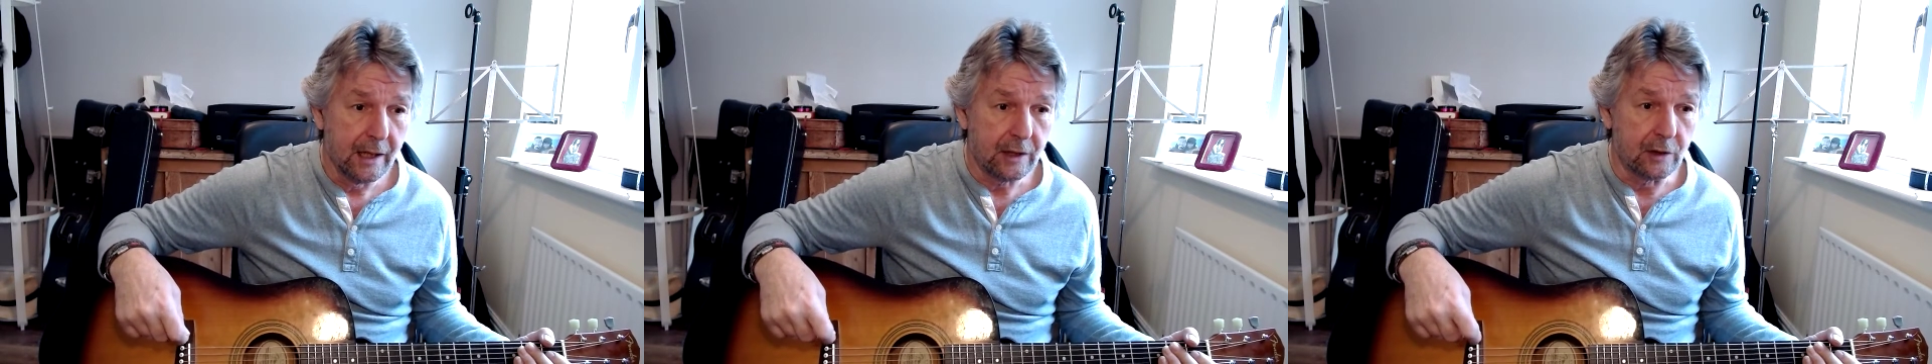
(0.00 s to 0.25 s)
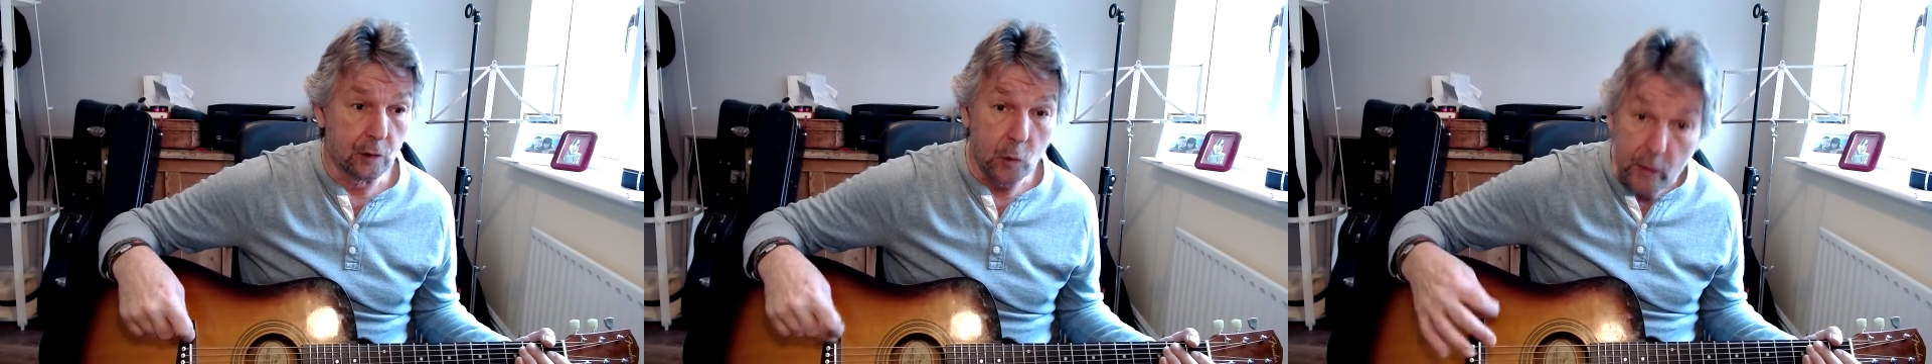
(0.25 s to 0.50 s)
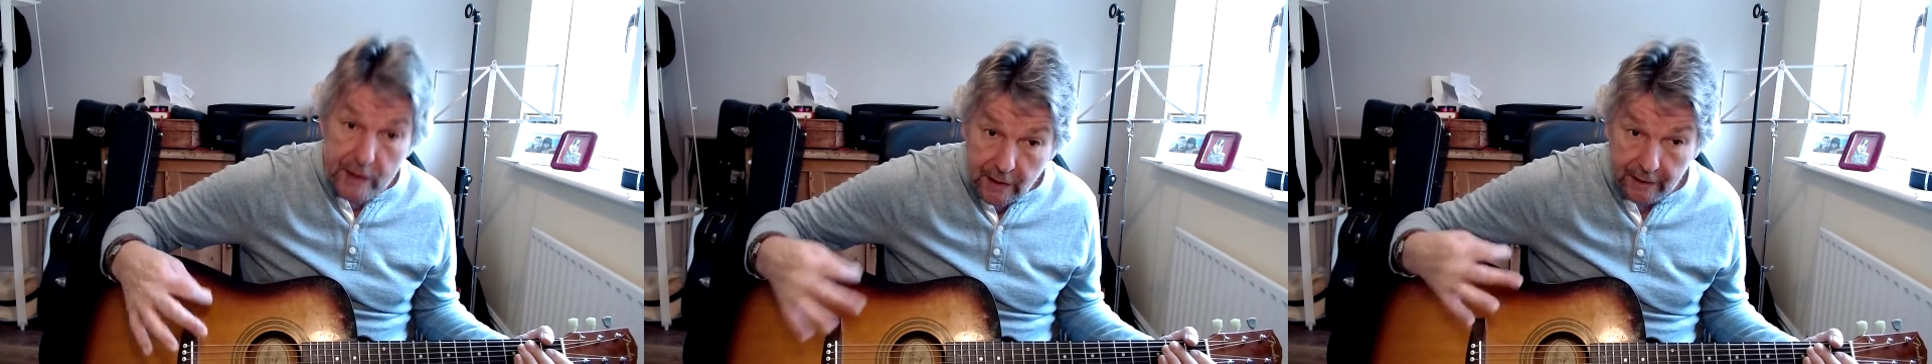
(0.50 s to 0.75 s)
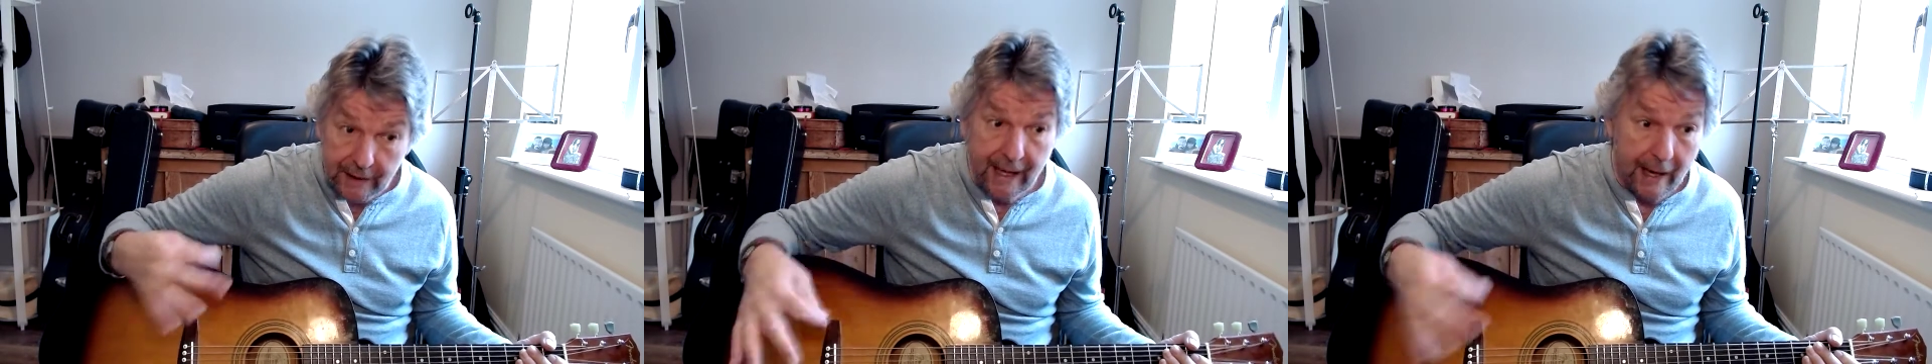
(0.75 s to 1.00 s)
you're always
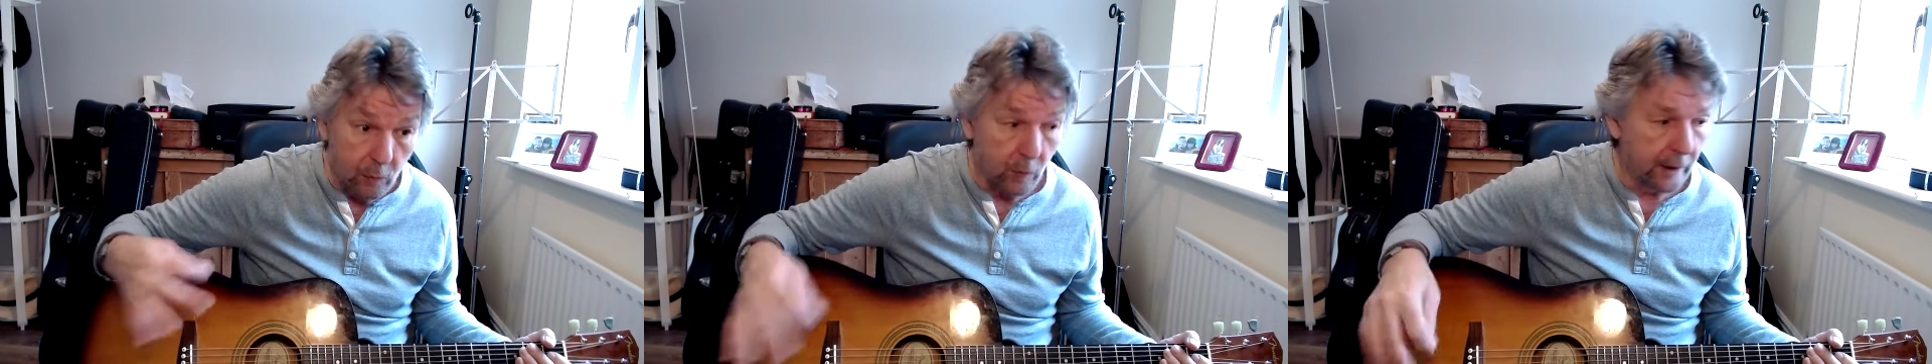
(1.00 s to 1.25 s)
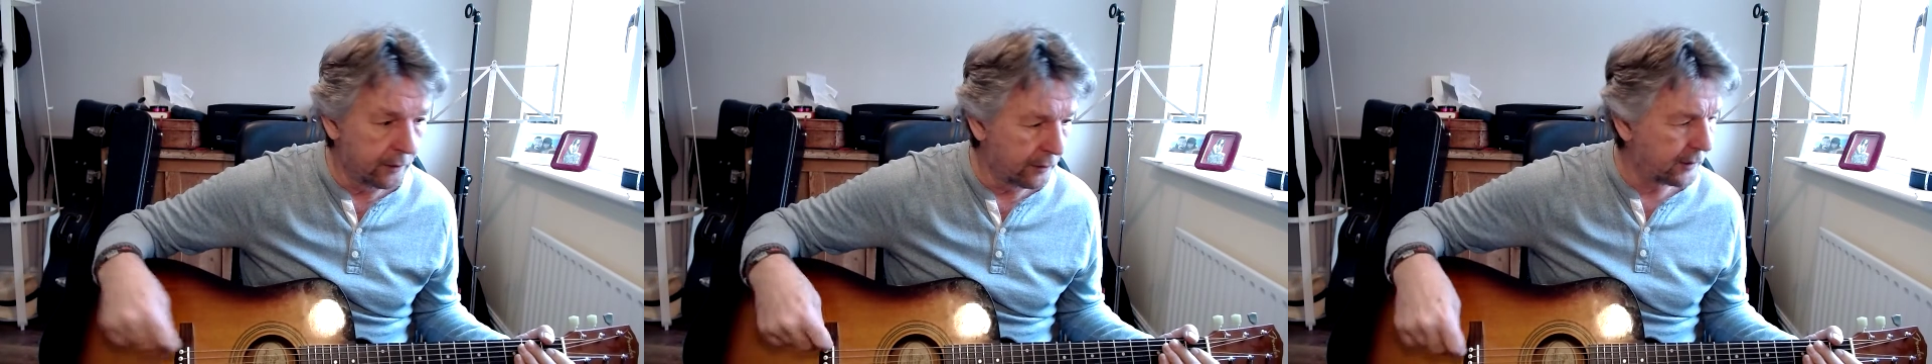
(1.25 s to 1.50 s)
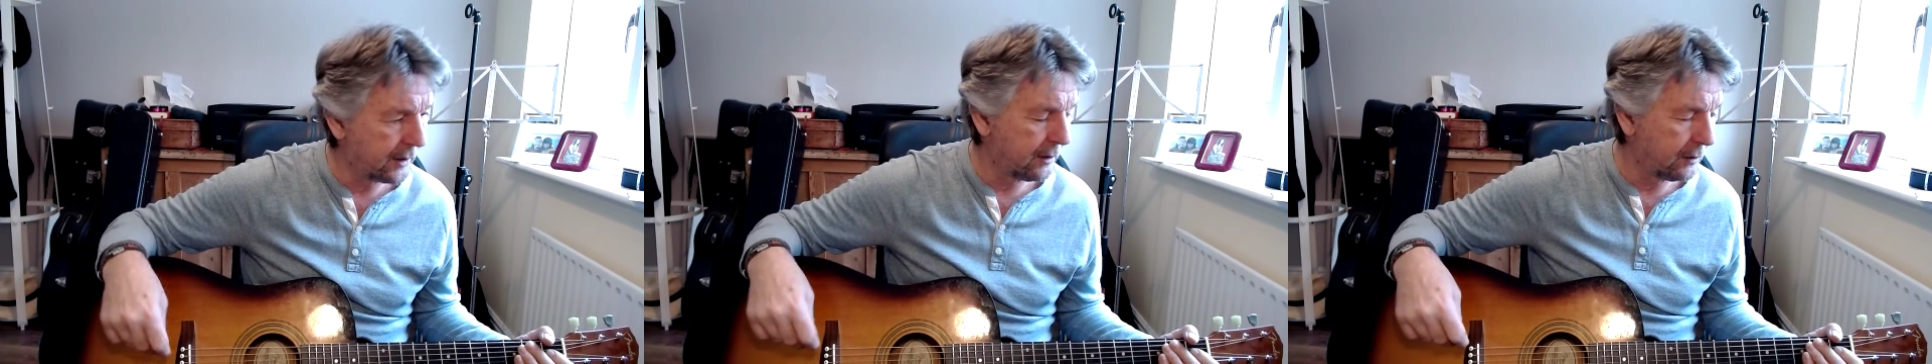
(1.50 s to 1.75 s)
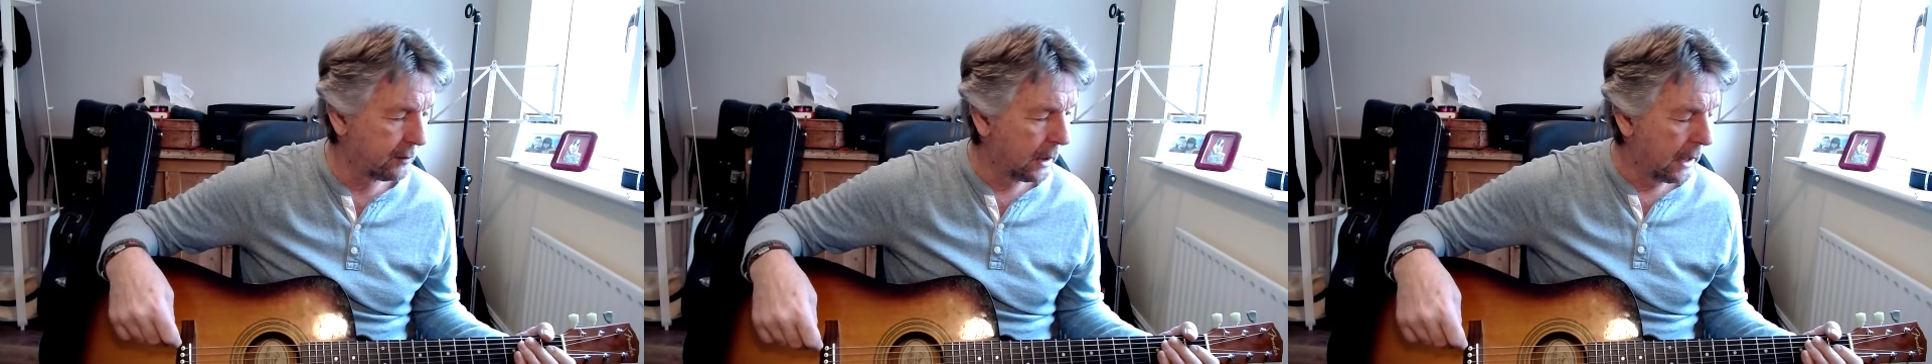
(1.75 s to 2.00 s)
going to get one or
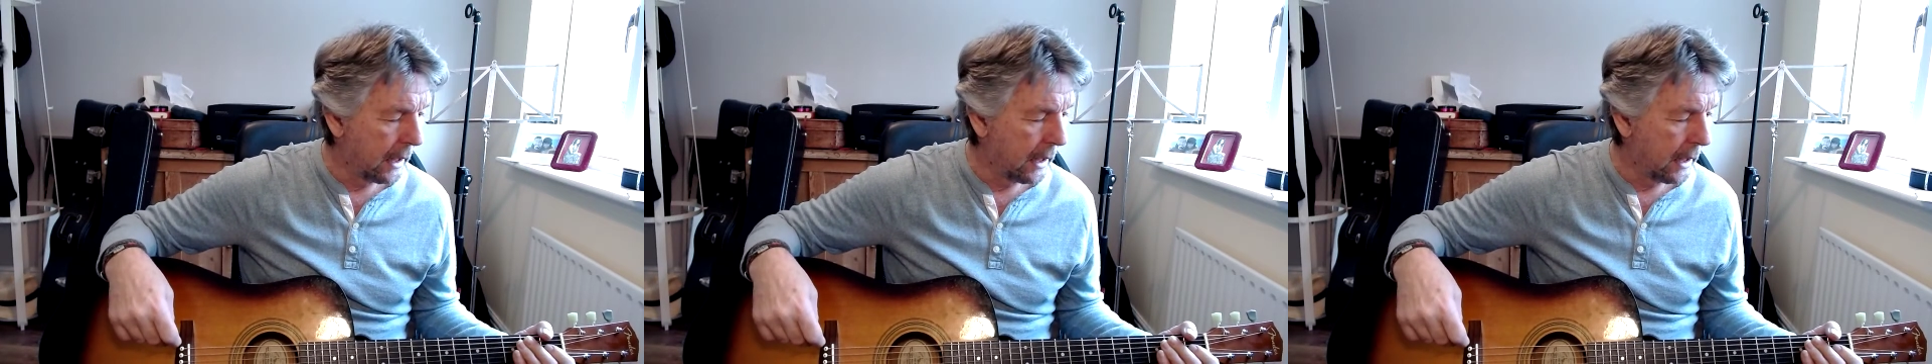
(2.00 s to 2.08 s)
two